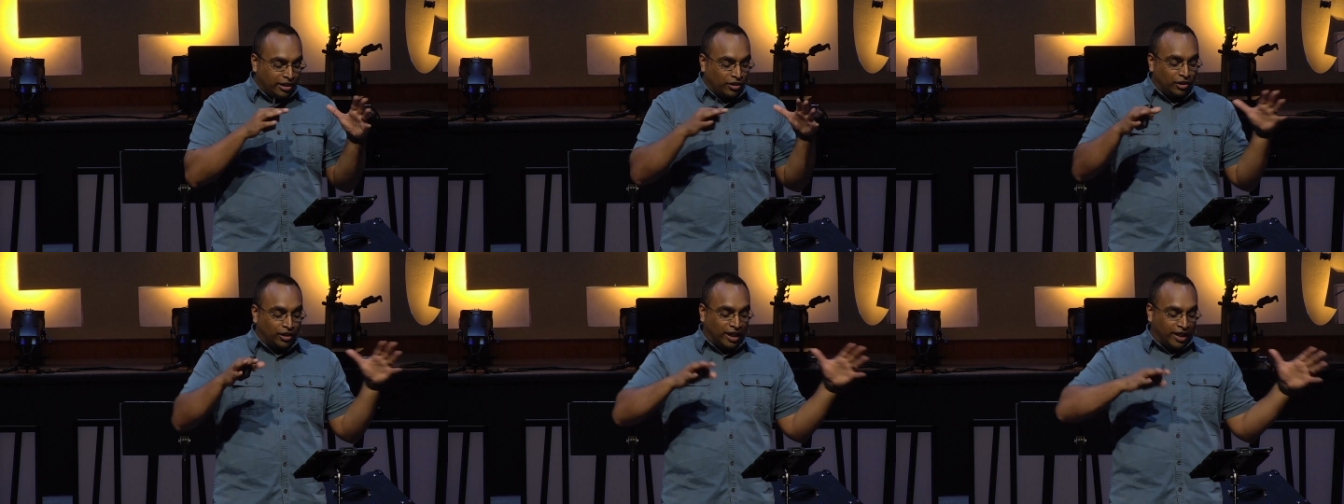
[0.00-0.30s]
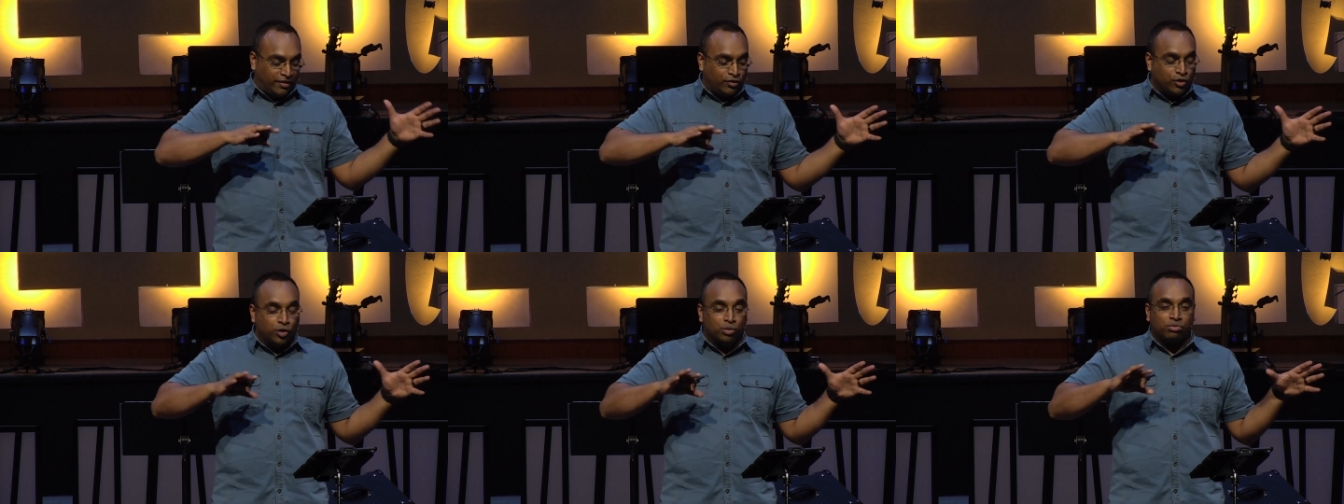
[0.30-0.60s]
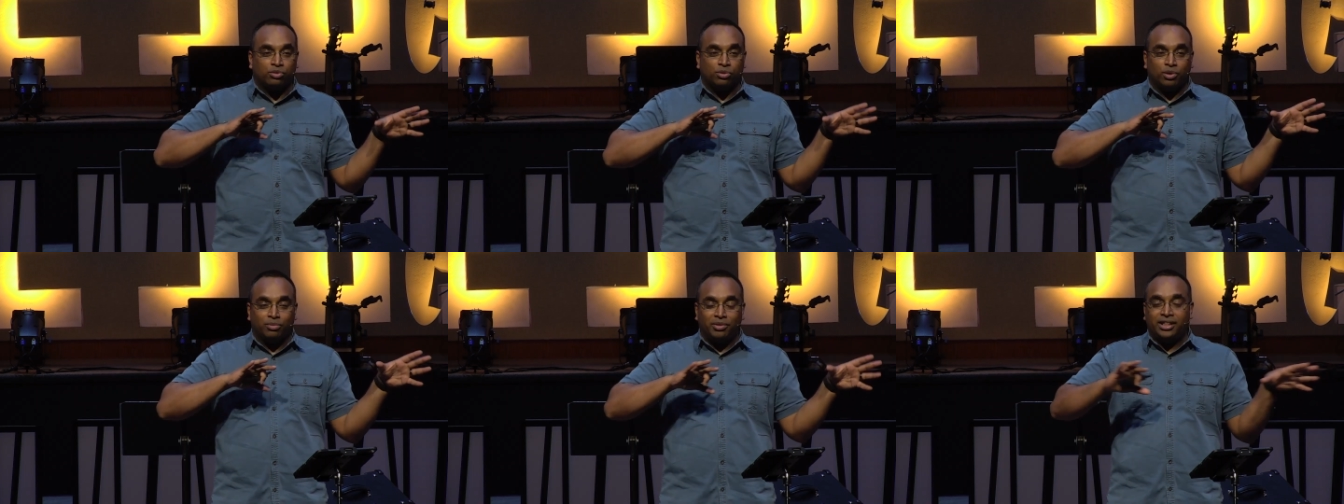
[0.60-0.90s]
our life
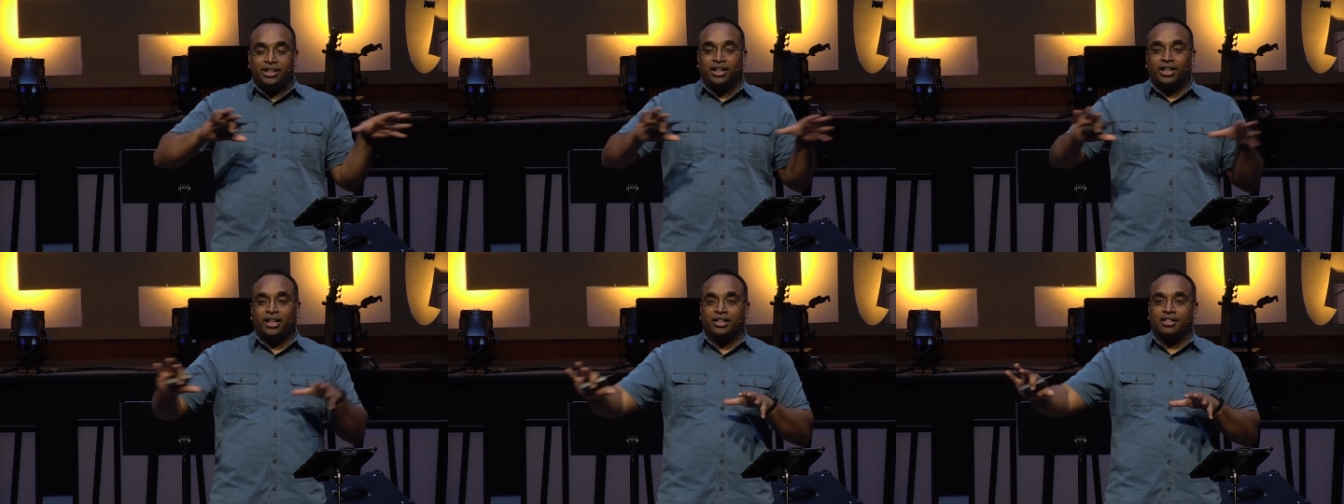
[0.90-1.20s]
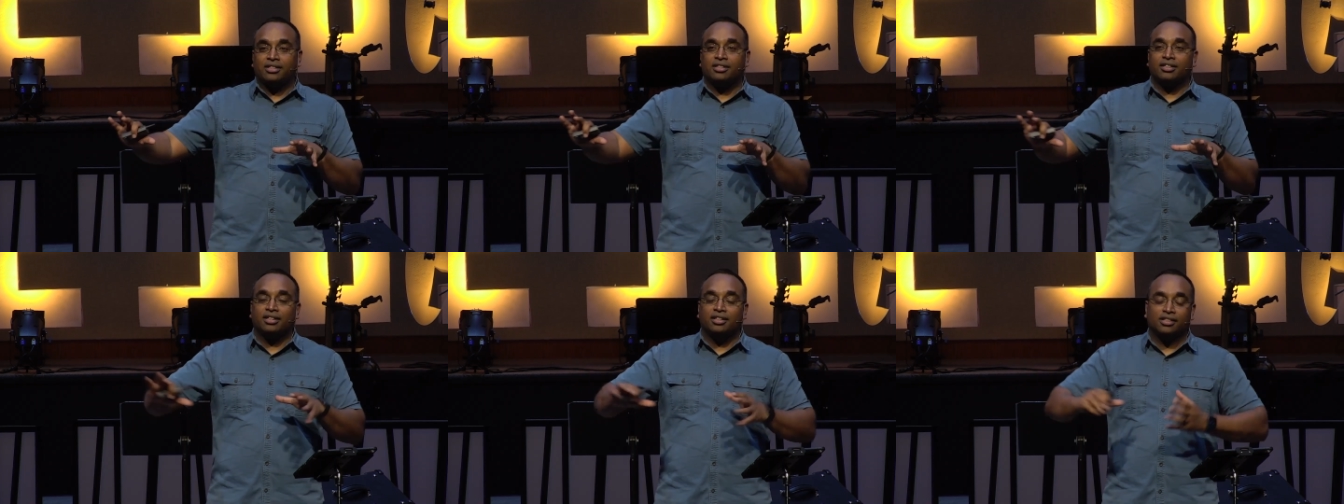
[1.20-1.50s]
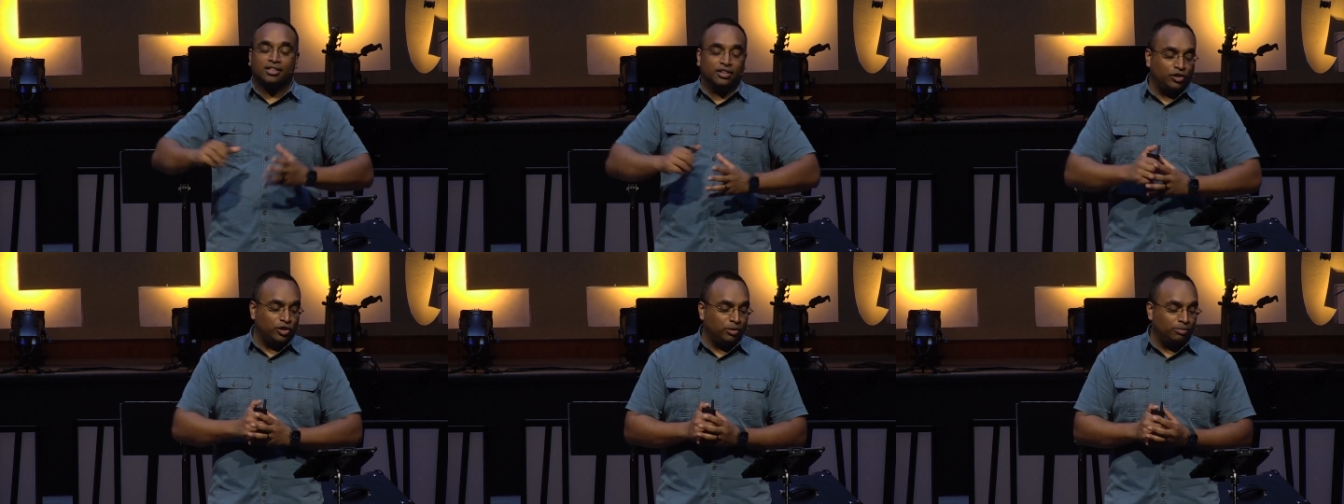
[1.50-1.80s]
groups will be digging into
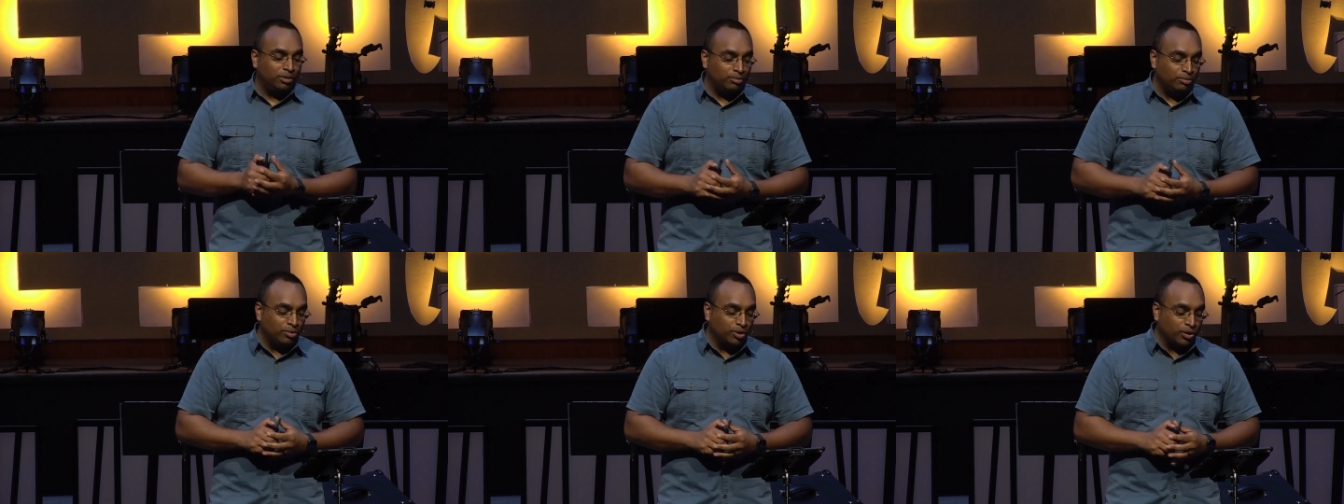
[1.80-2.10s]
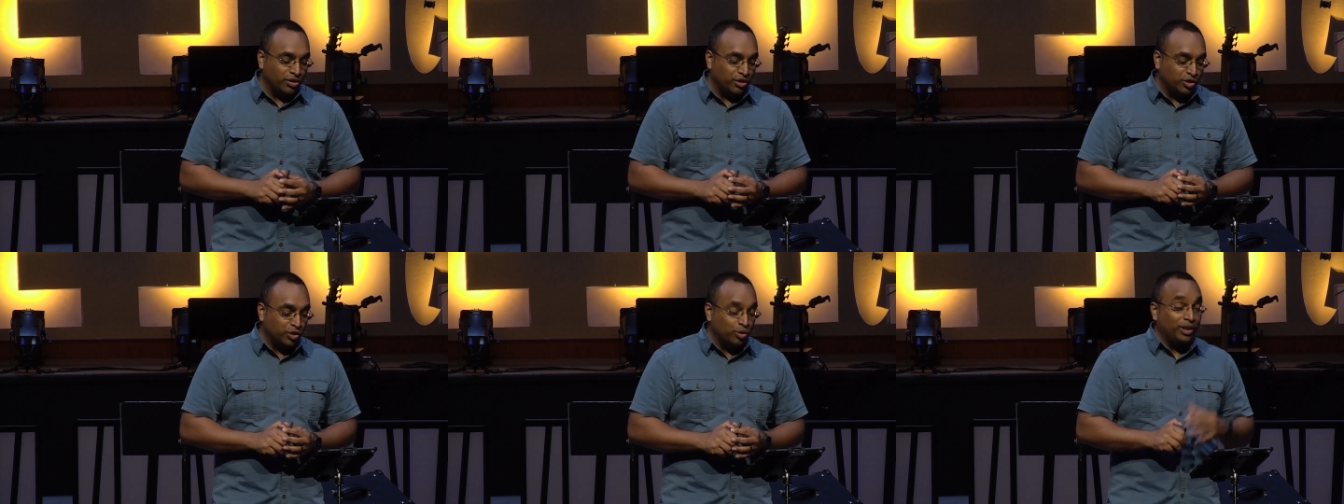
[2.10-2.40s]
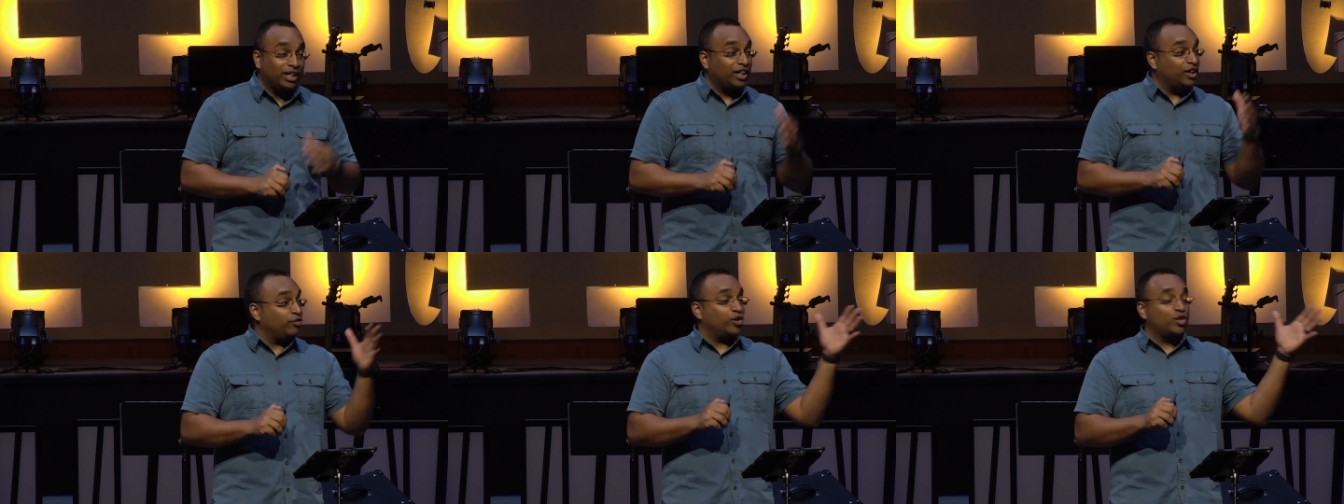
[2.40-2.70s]
this a little bit more this
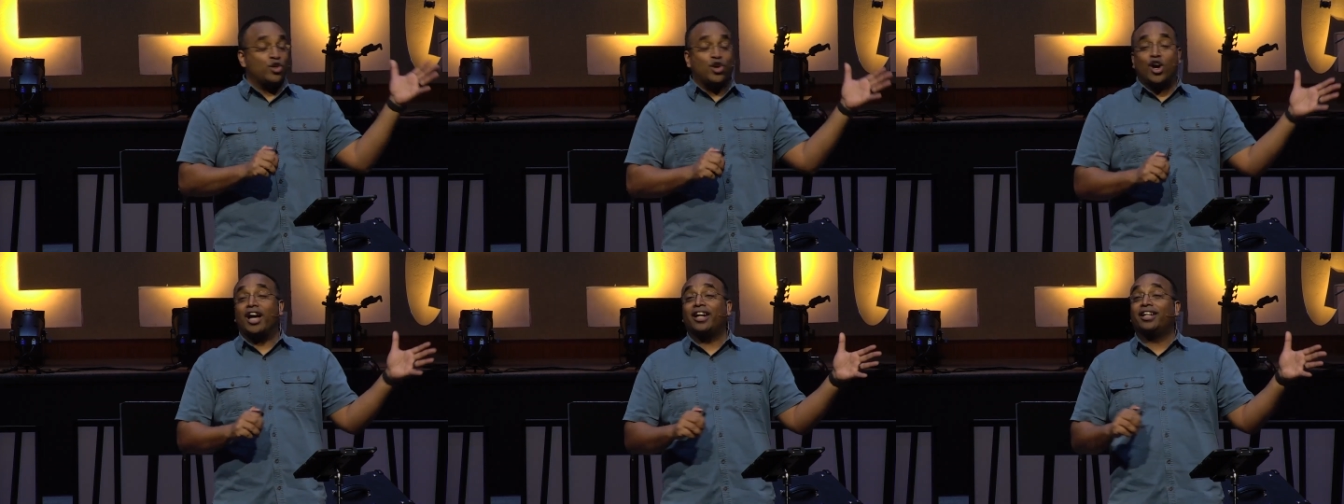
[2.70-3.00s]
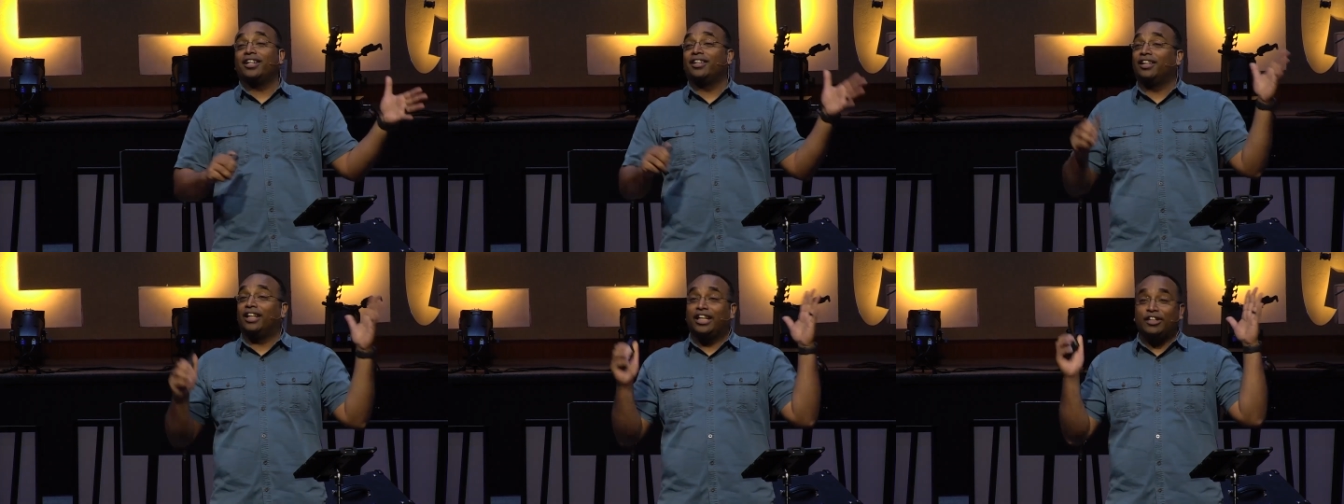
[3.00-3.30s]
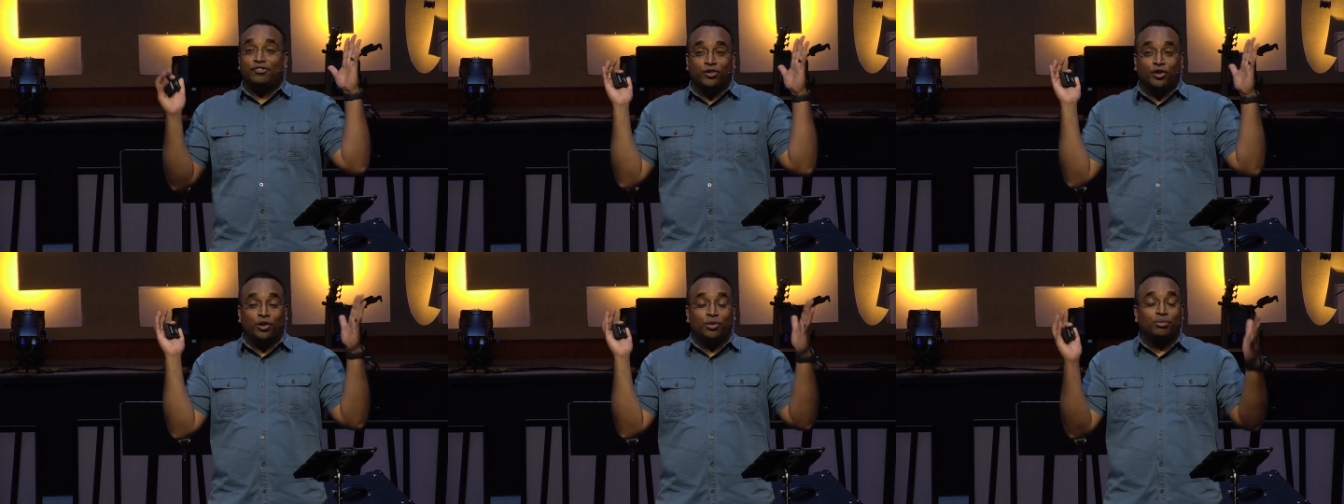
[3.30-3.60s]
week, and if you're not in a
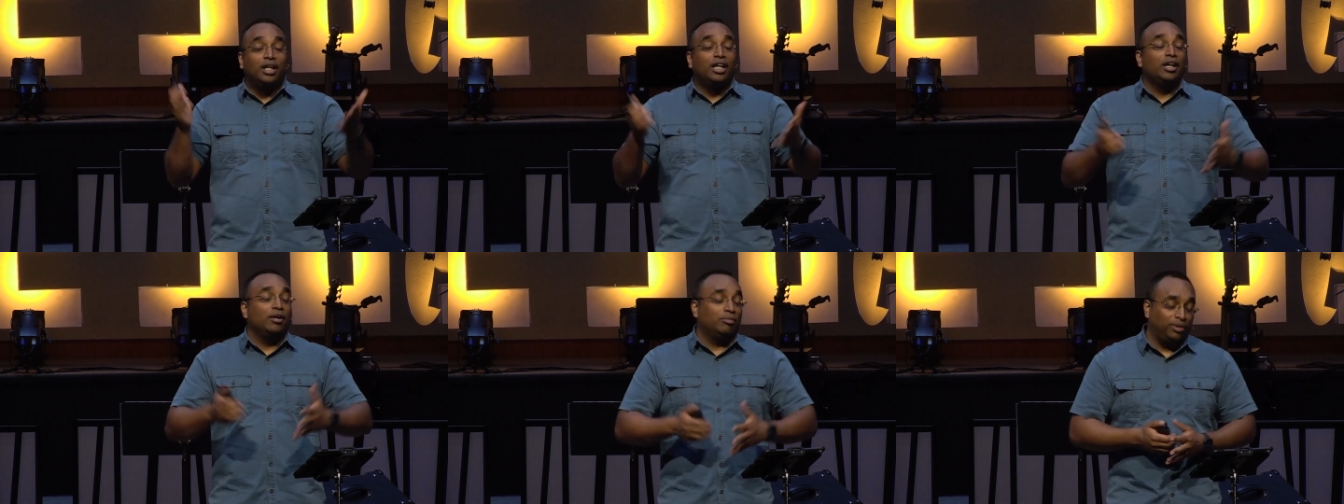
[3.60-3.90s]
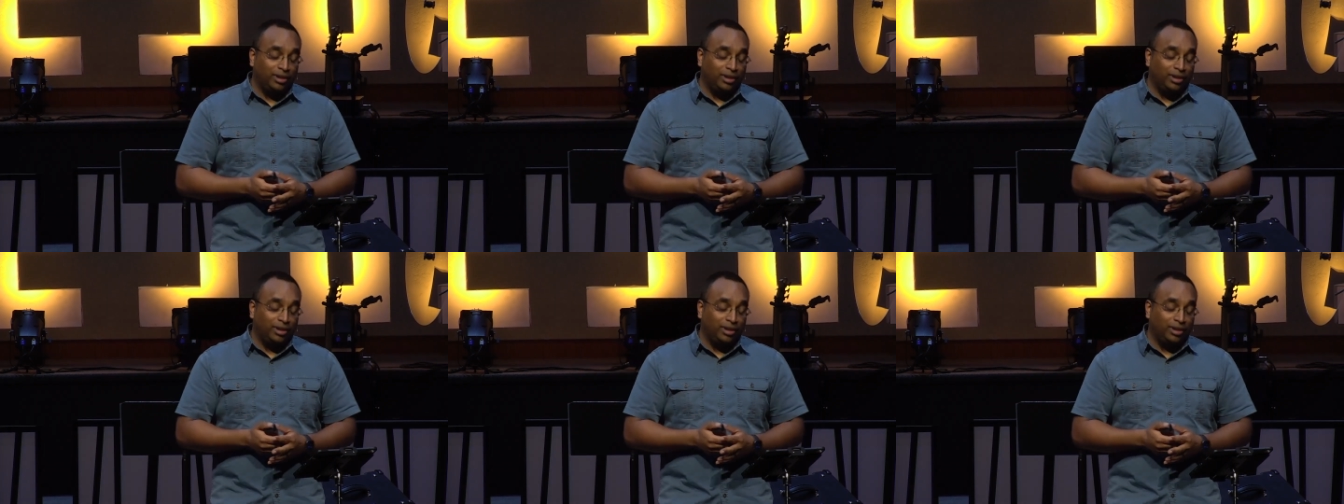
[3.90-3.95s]
life group,